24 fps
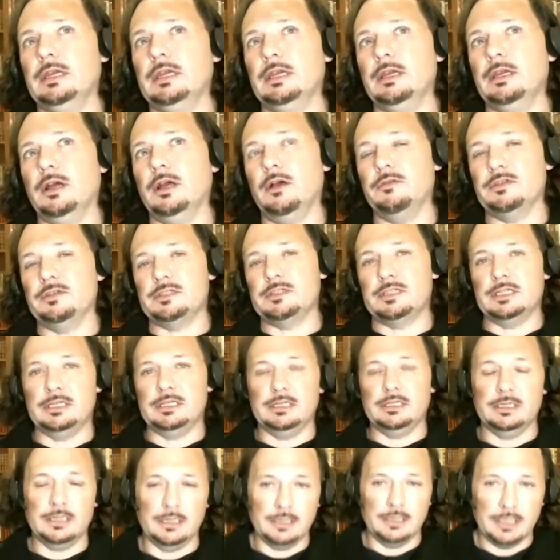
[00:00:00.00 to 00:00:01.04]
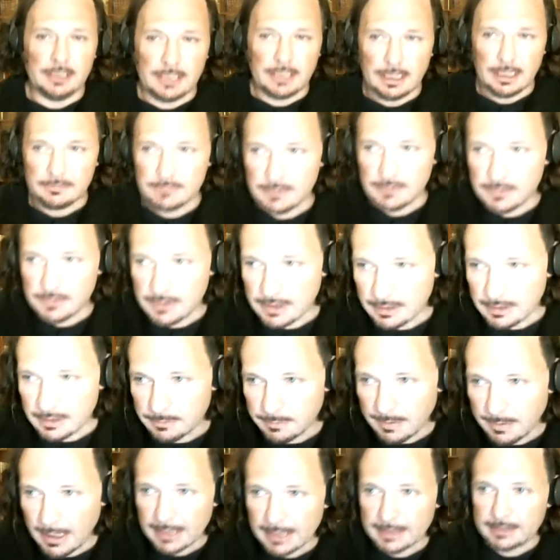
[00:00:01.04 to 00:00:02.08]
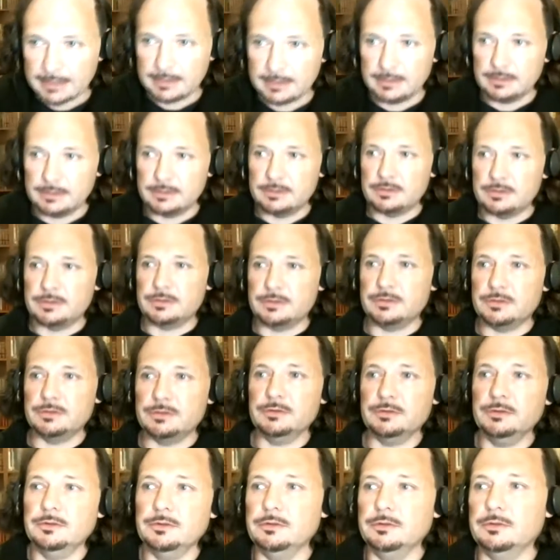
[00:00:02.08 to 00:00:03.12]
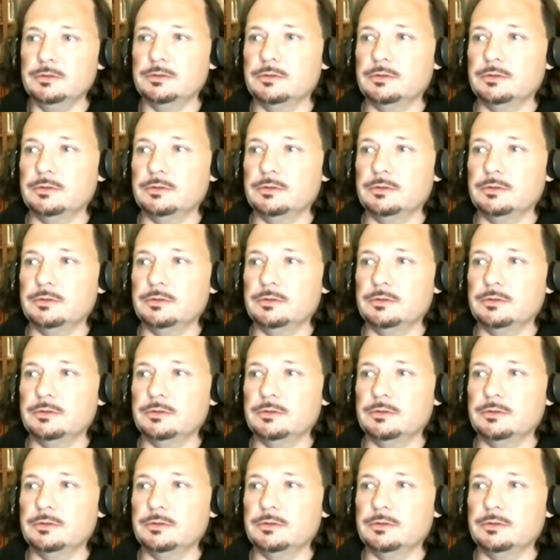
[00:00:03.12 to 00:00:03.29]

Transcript: obviously, you know, you only have to think back to